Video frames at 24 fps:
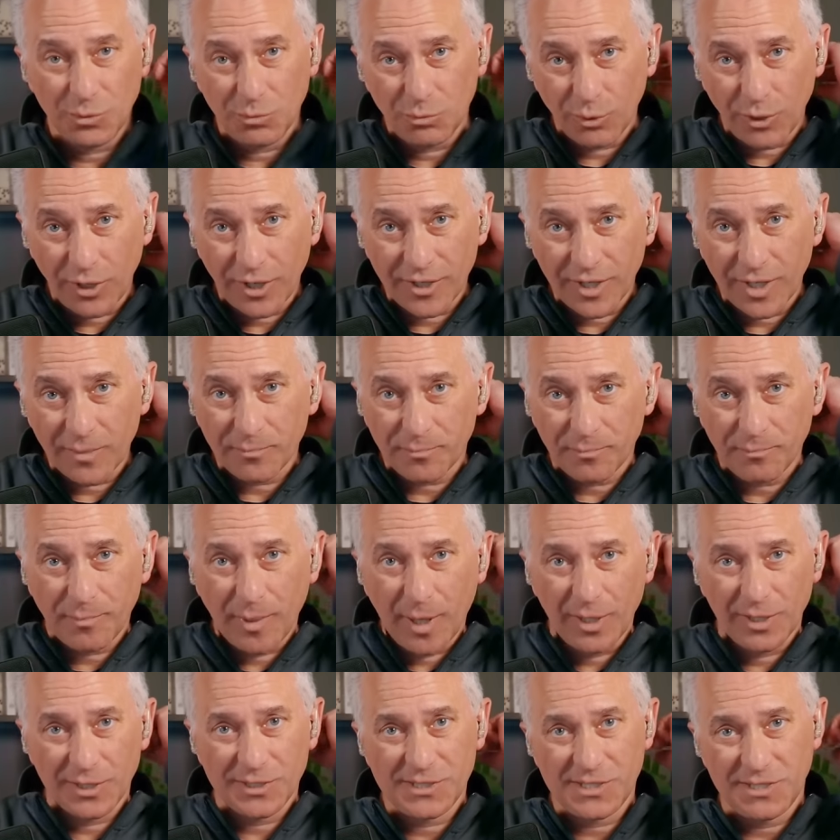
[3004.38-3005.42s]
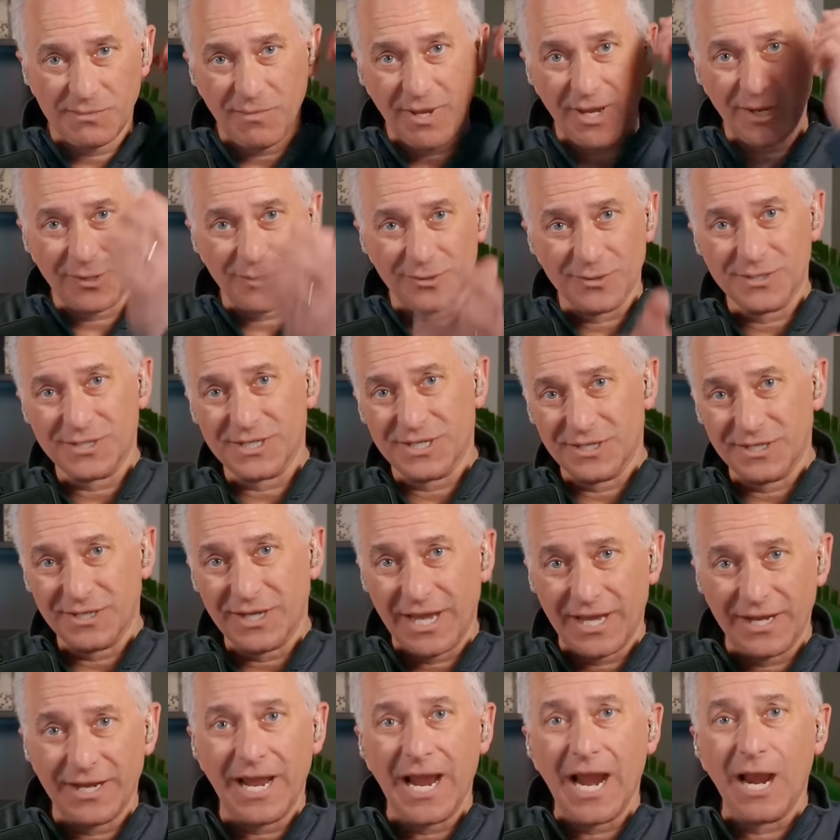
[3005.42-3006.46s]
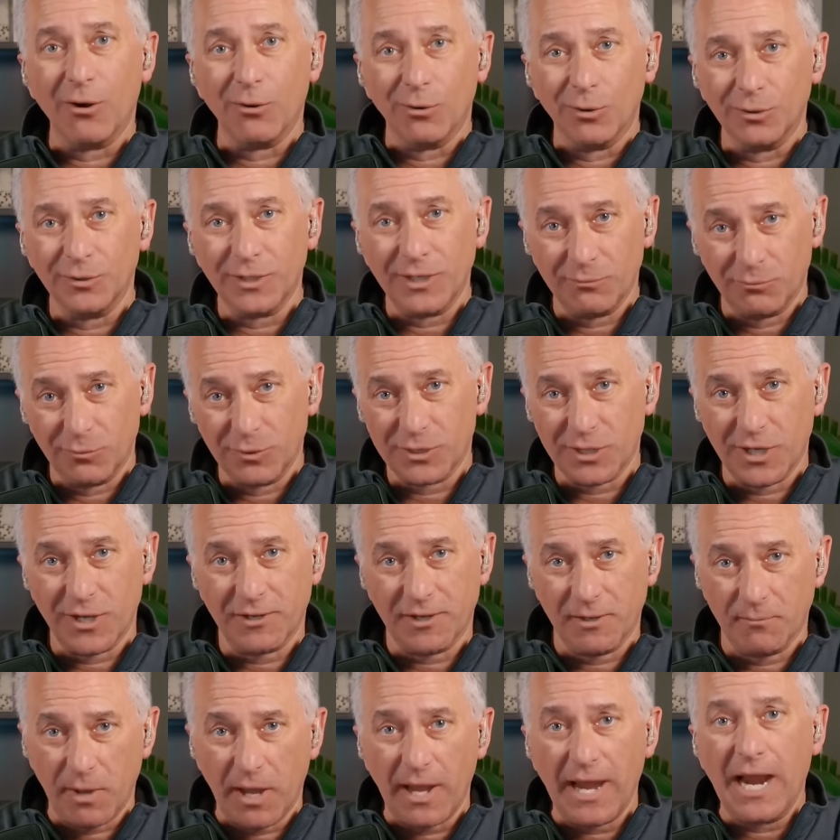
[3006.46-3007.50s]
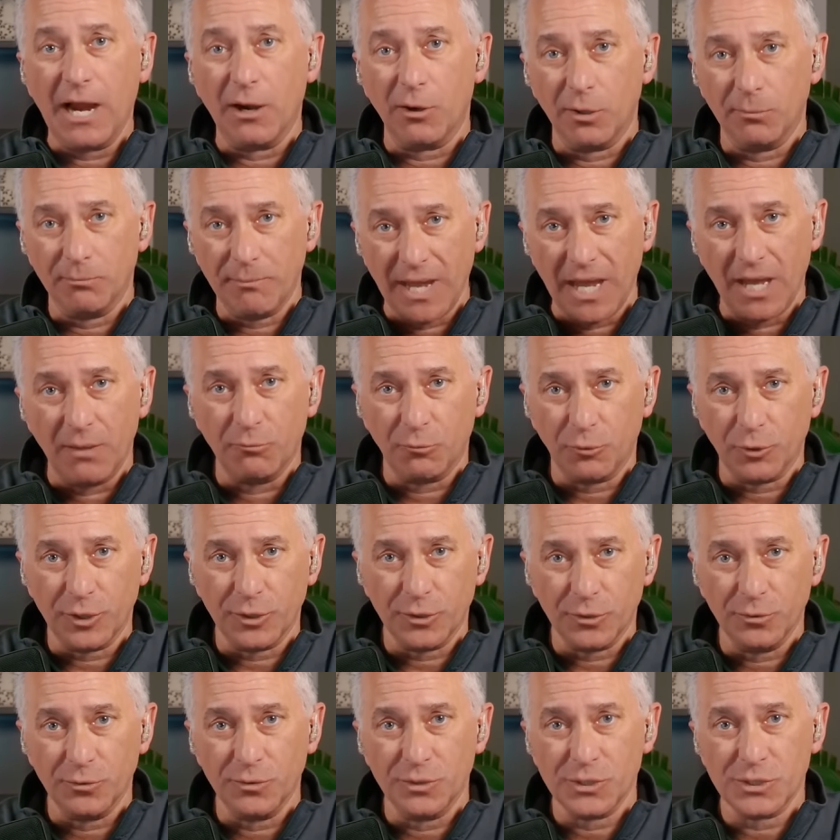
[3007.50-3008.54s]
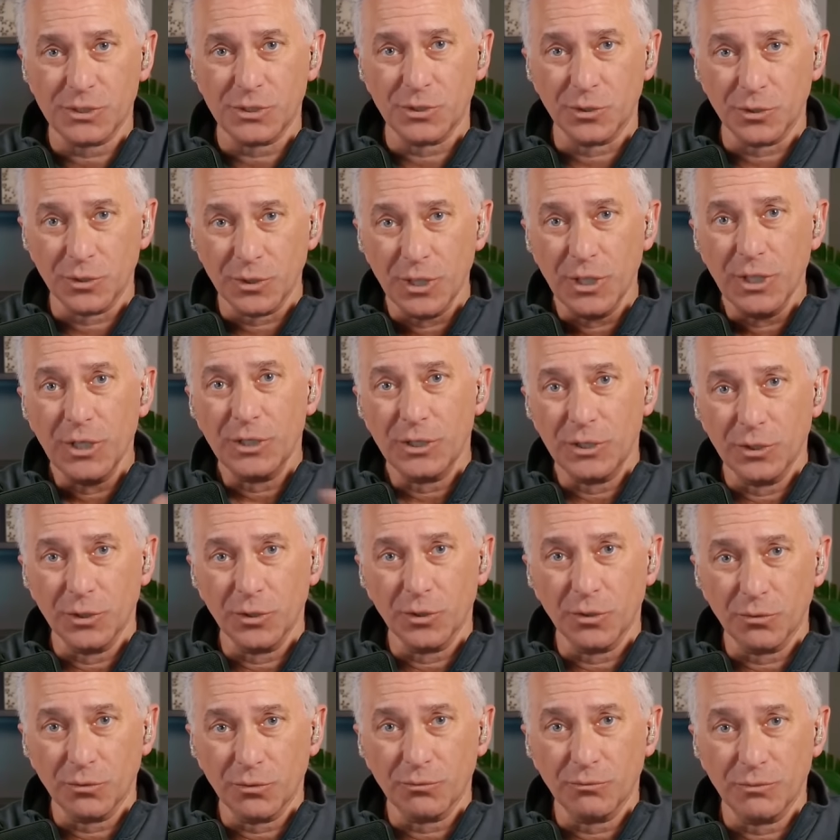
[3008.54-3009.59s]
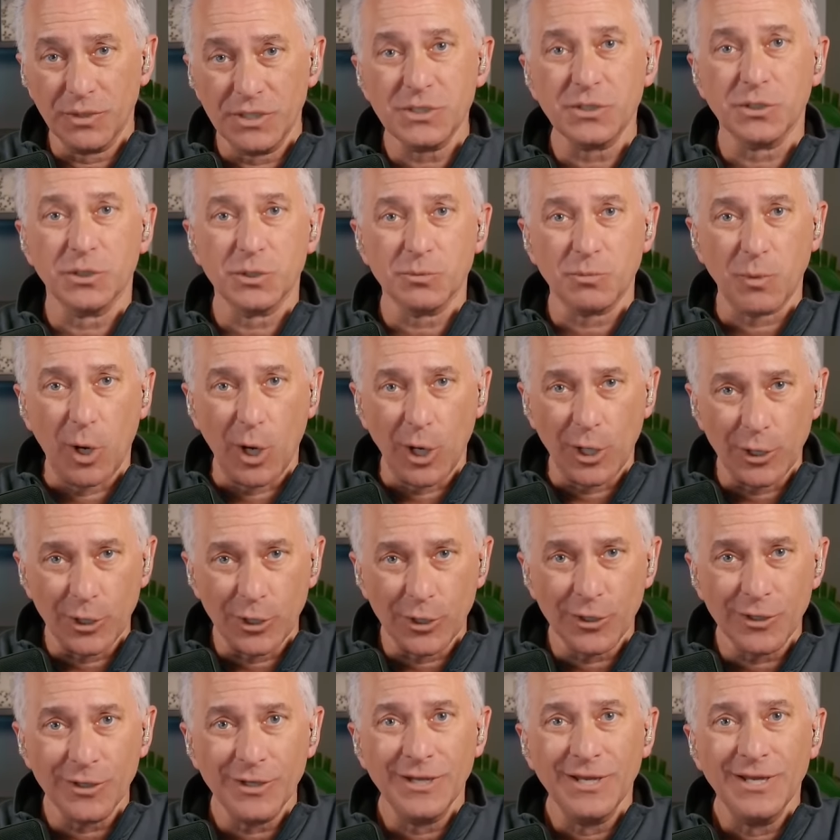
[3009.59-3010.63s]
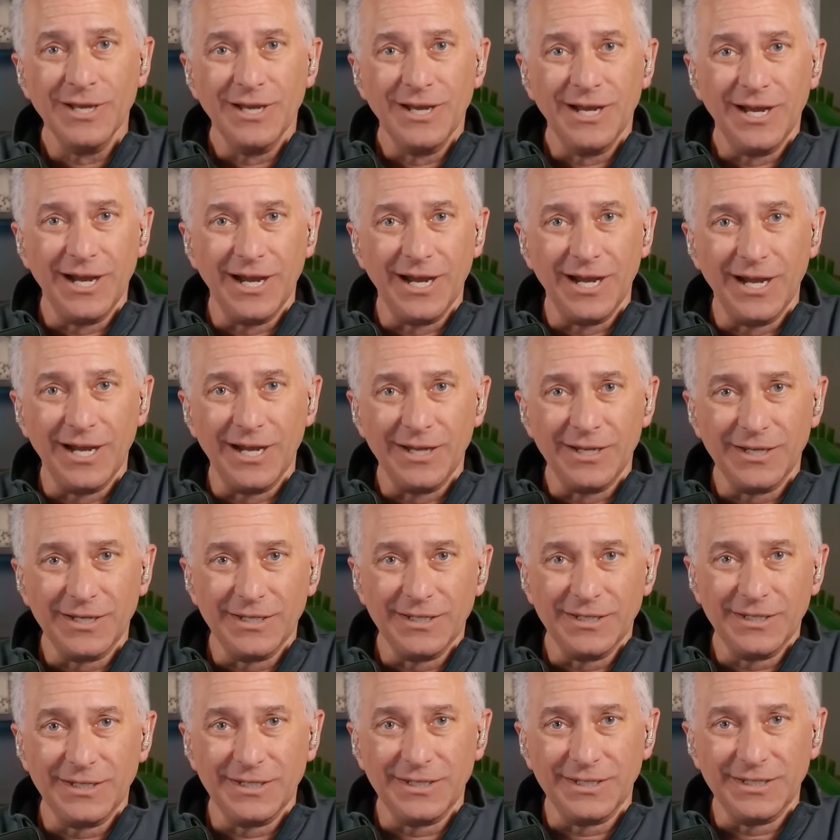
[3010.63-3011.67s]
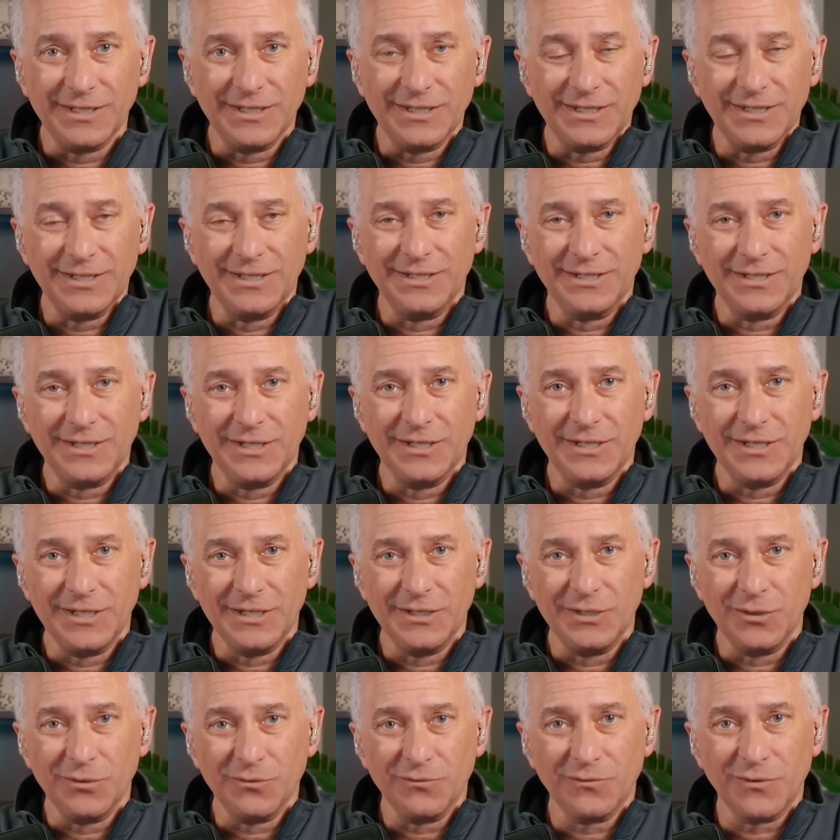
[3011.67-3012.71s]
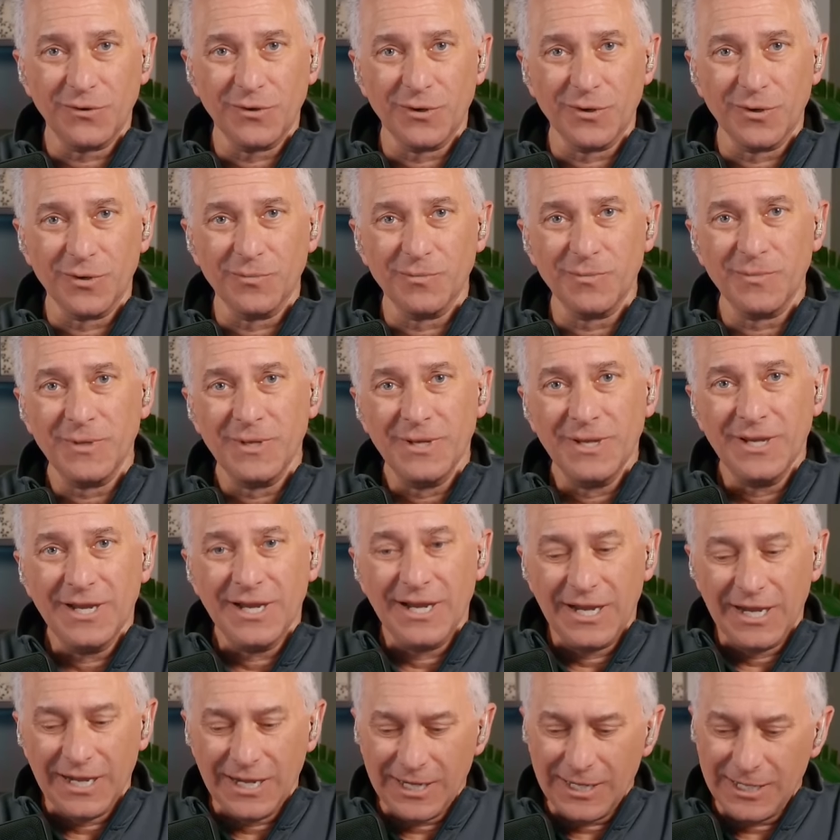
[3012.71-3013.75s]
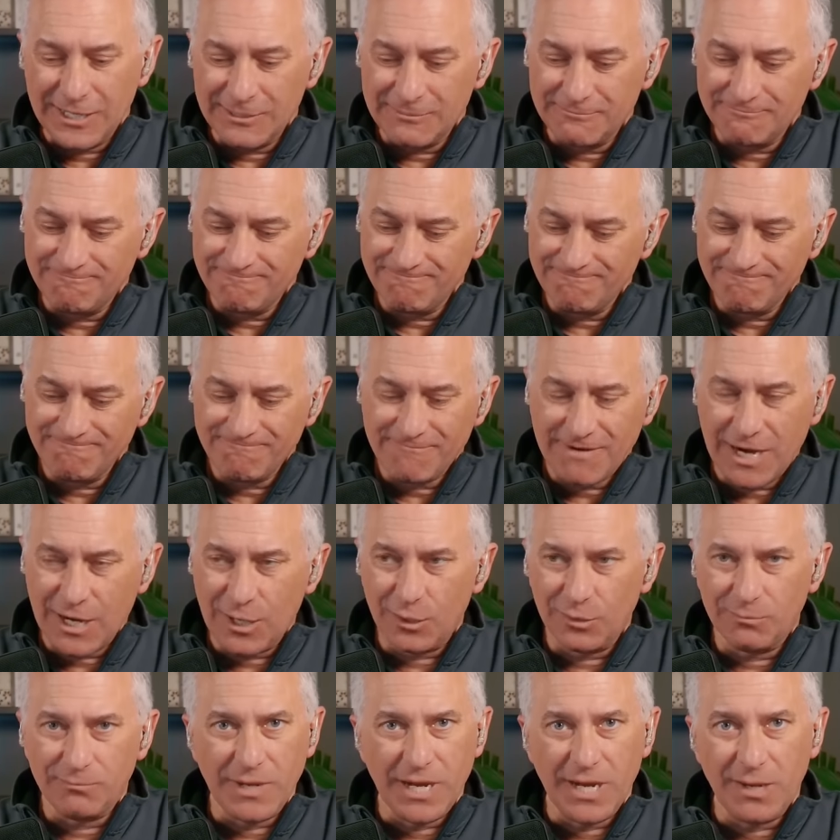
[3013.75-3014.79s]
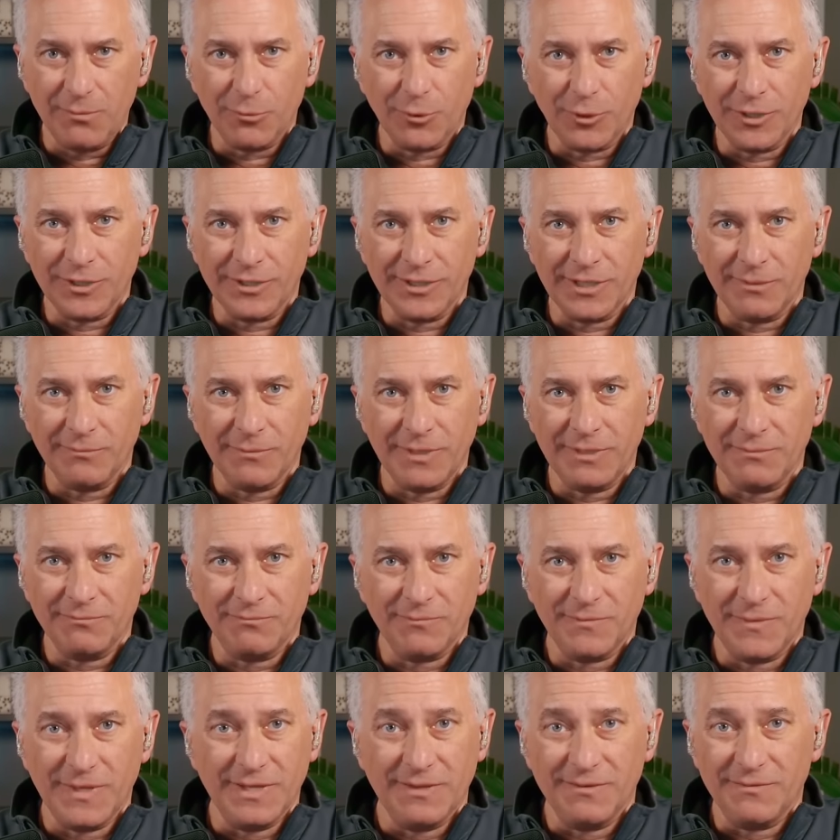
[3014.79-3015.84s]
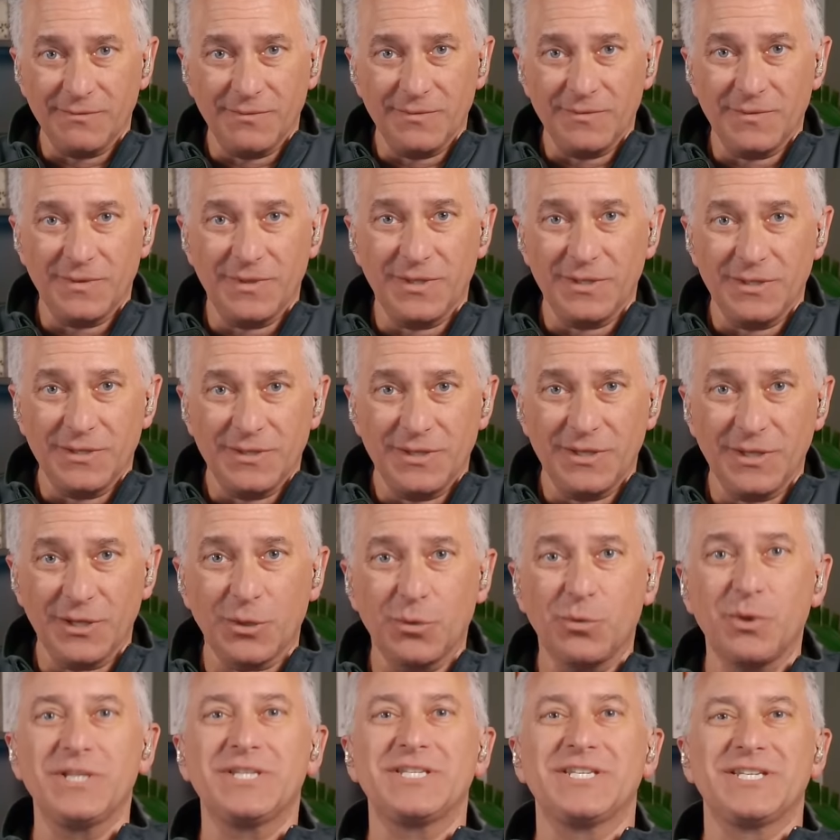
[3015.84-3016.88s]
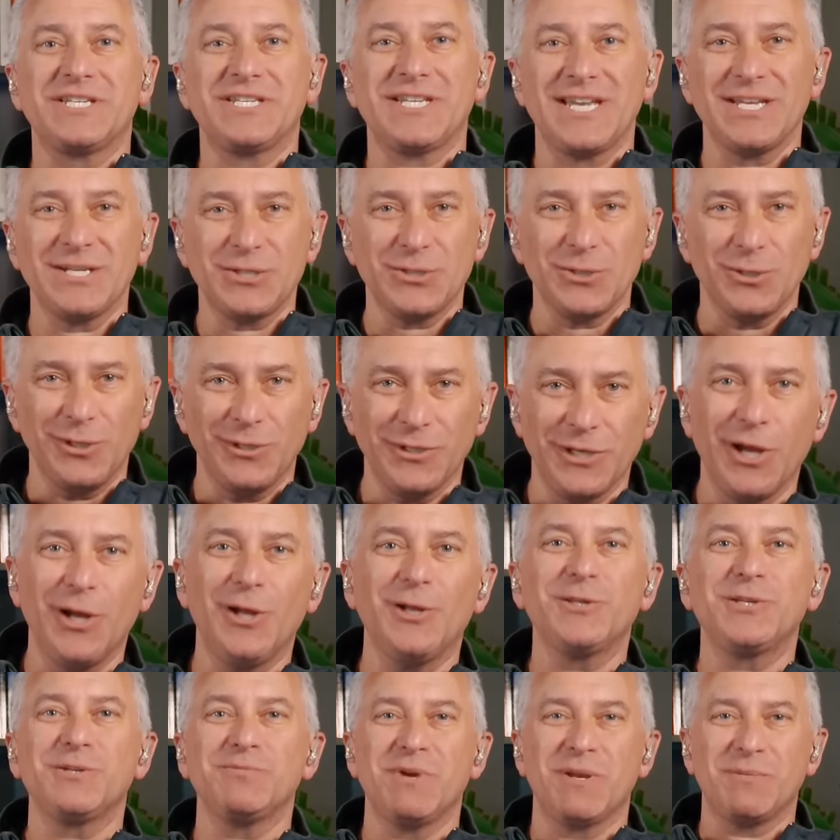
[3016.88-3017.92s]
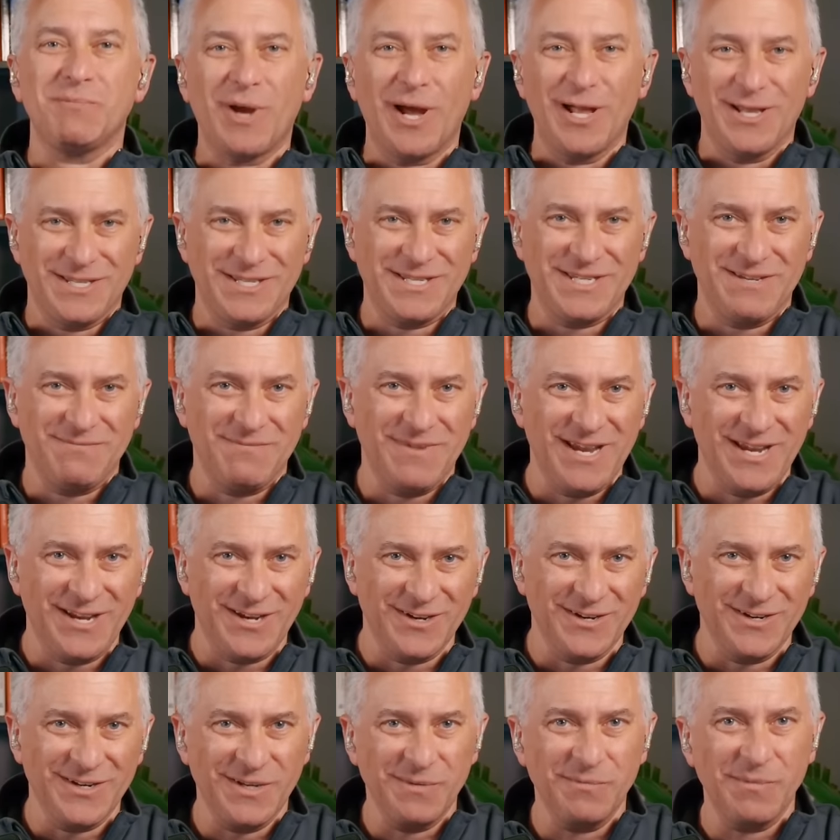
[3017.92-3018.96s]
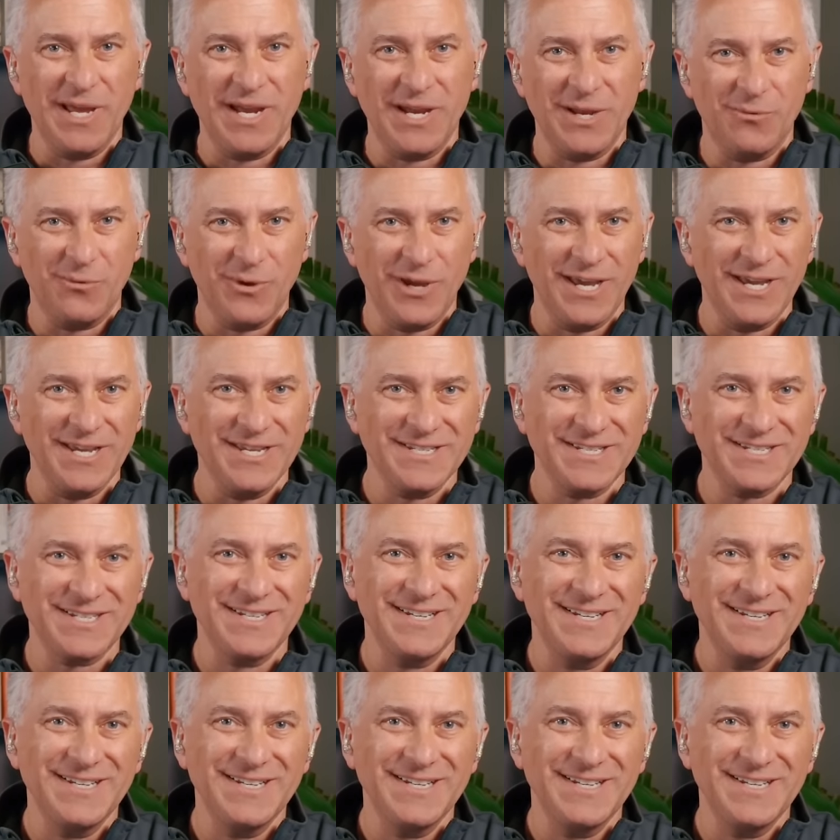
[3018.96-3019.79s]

brought up policymakers and and Harald, and we're talking about Harald Malmgren, who is your your research partner yeah. uh, in, in, your firm. Um, Harald Malmgren, I mean, the, the, the quintessential, the ultimate policymaker in many ways.